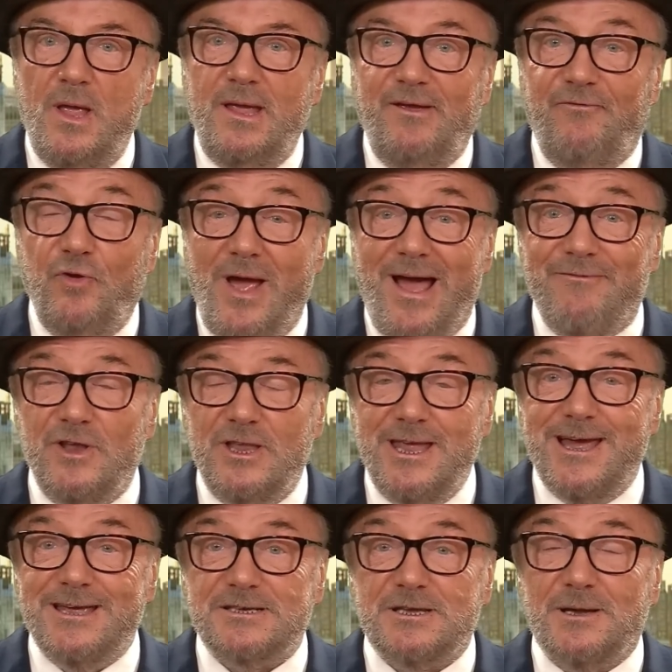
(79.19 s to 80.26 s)
If you haven't
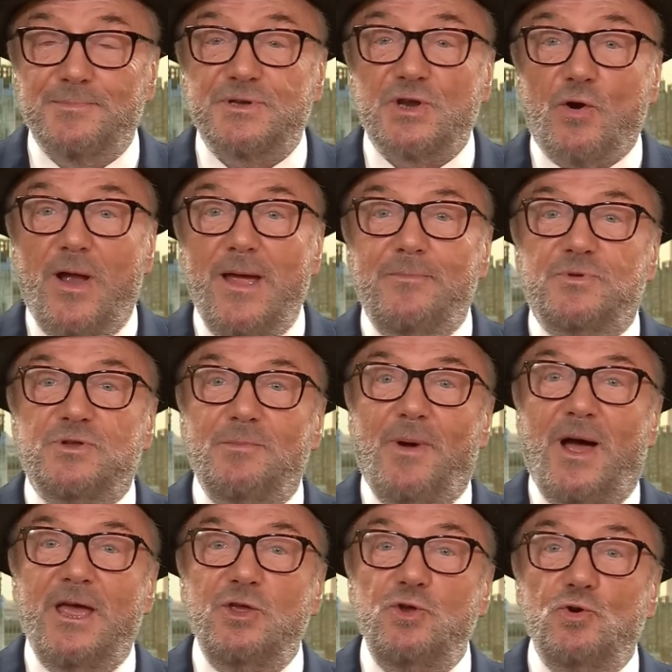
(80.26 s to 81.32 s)
yet subscribed to
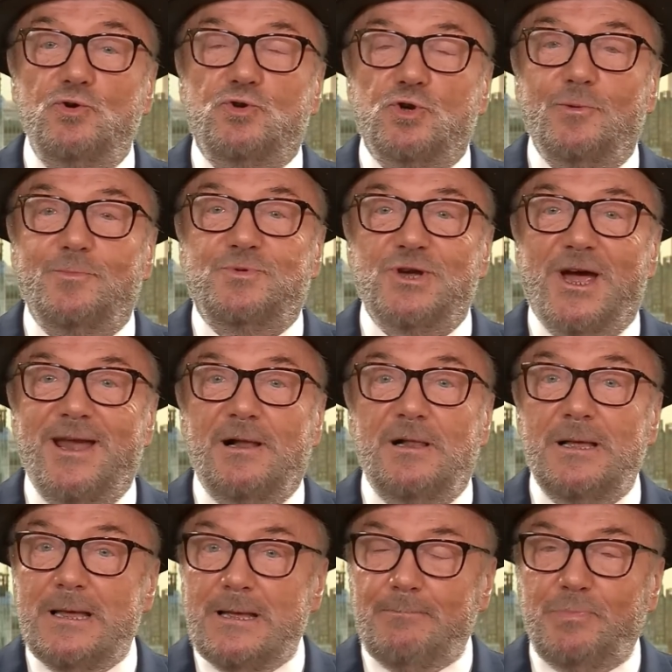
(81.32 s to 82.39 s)
my YouTube channel,
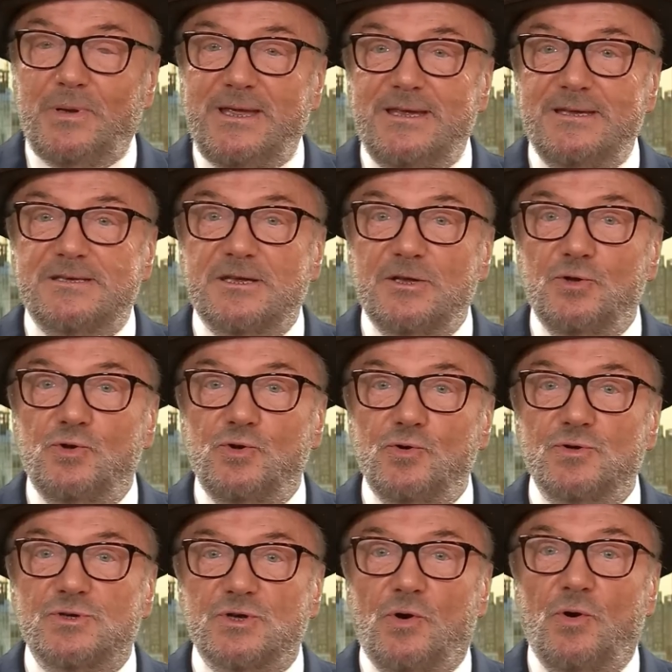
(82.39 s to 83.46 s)
please do
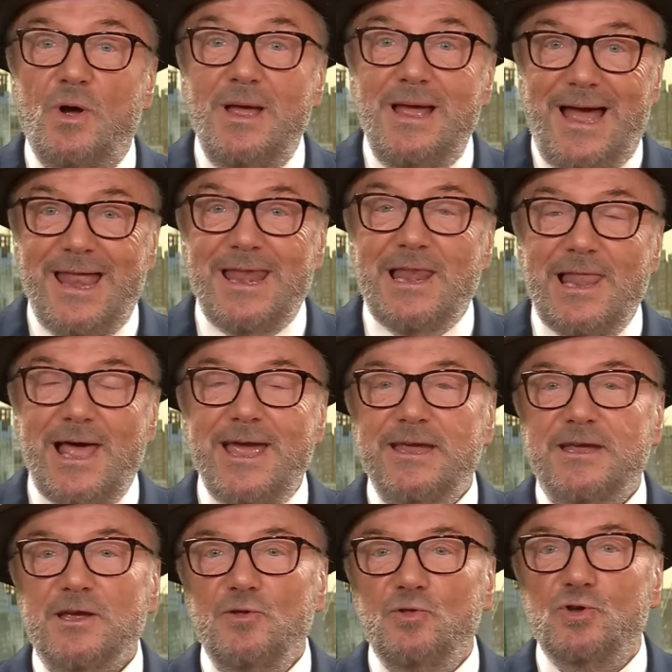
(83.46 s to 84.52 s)
so and
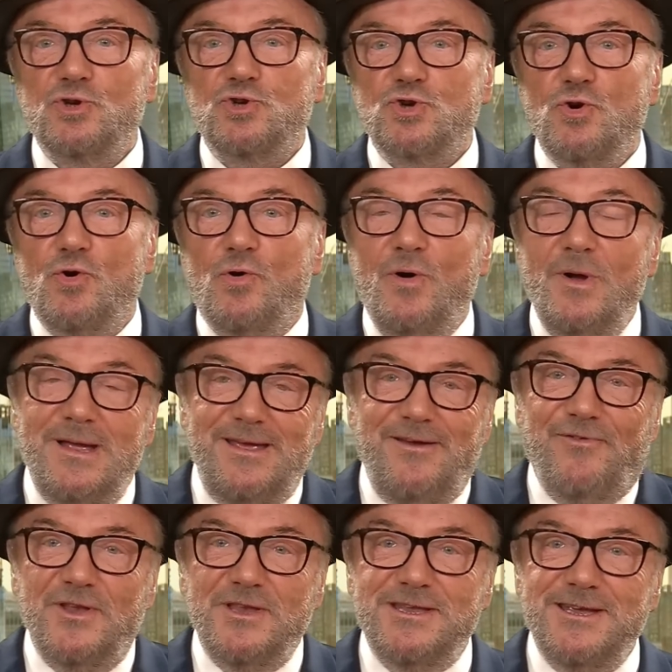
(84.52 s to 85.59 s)
like the show if
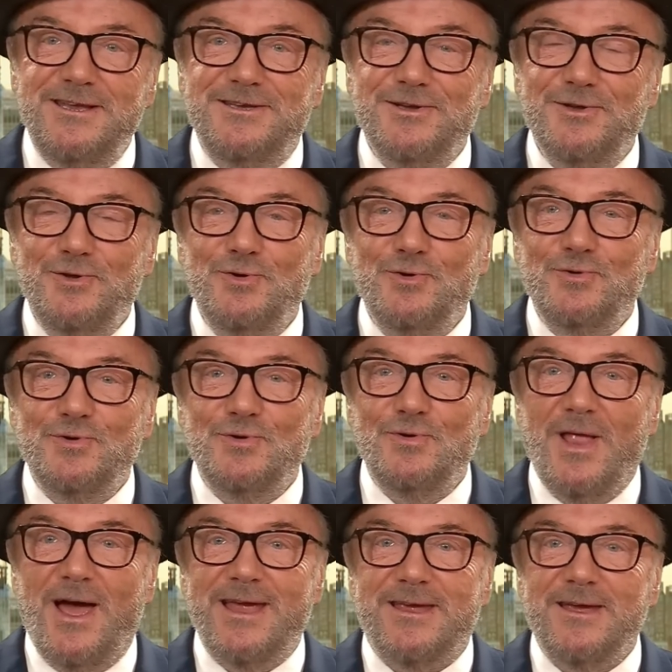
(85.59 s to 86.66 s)
indeed you do
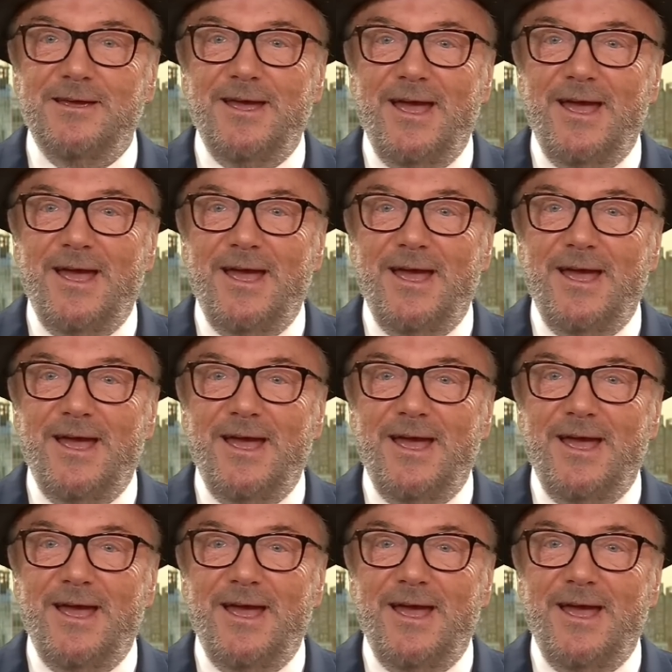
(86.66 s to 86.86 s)
like it.